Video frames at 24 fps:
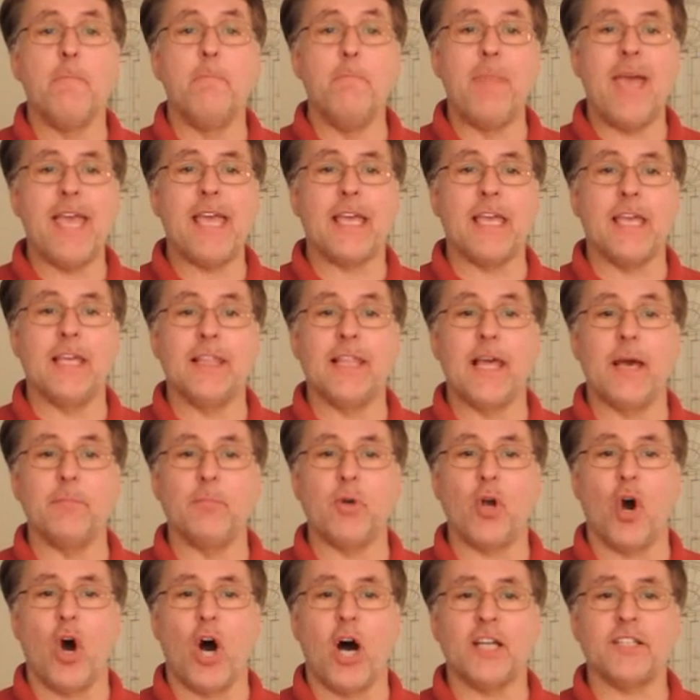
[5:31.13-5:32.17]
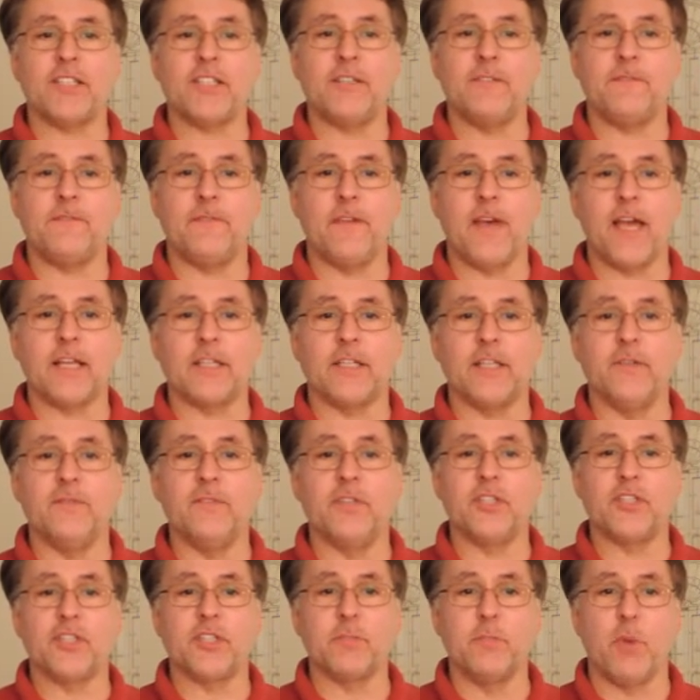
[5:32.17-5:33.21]
making them
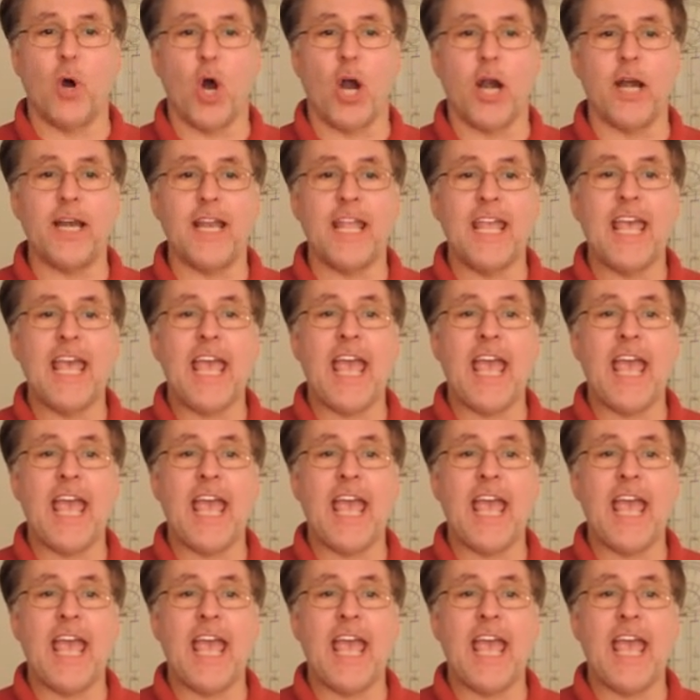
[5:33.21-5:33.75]
cost-effective, smart,